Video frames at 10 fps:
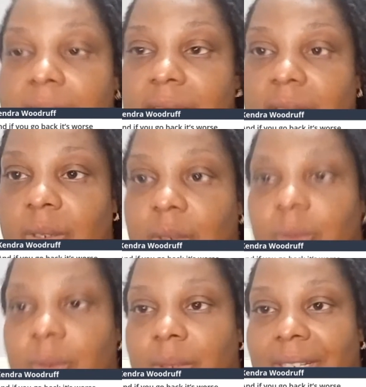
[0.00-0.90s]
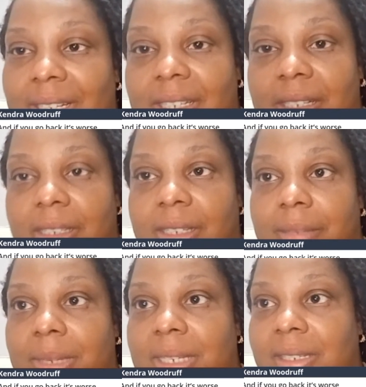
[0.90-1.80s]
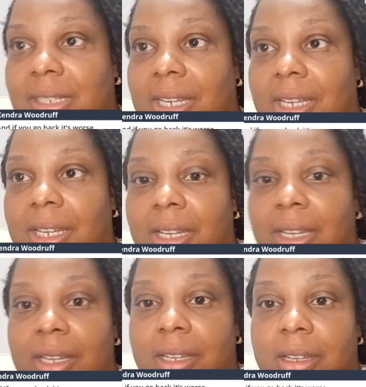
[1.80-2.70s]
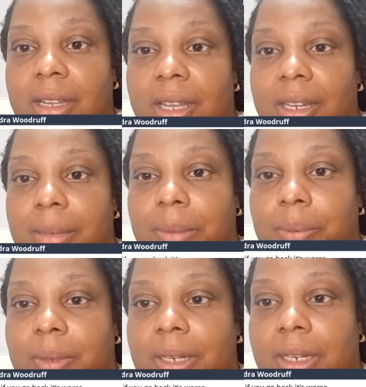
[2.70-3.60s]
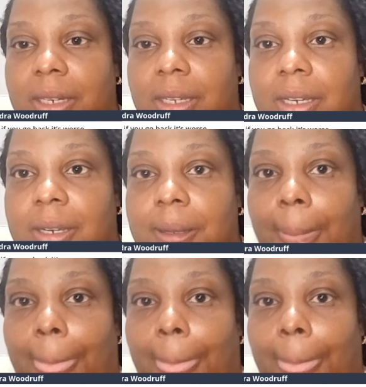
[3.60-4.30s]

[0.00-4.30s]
So let me see. Let me put it in here.